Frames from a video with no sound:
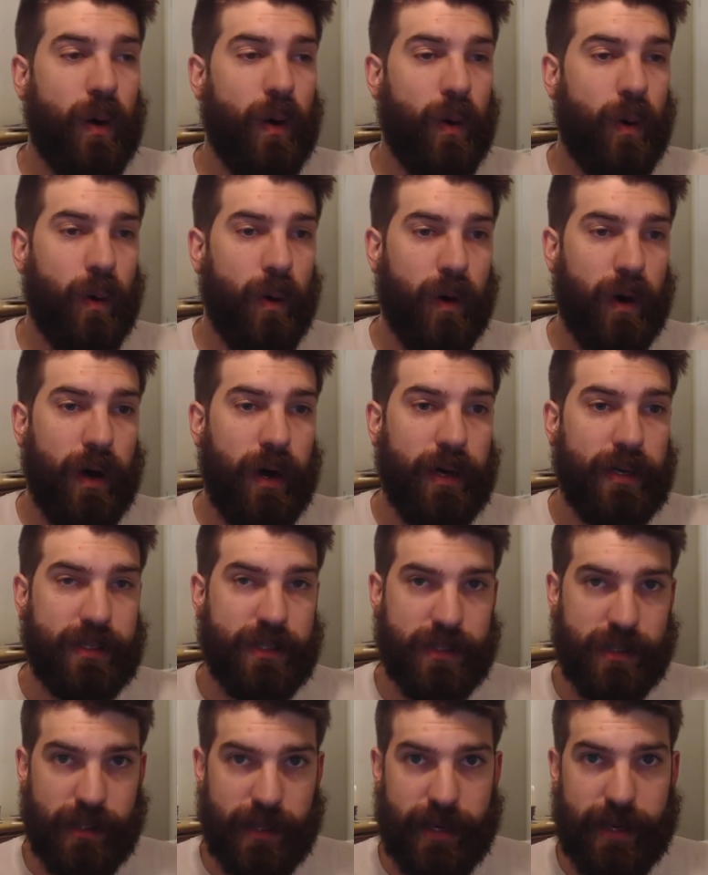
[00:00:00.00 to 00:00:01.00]
or
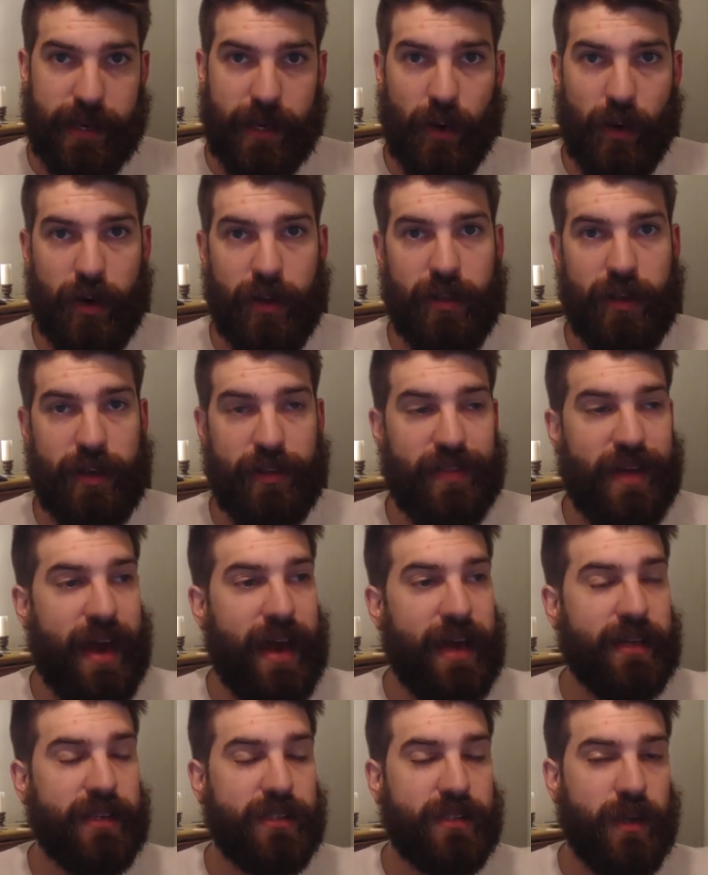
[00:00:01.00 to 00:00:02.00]
Sling or anything like that.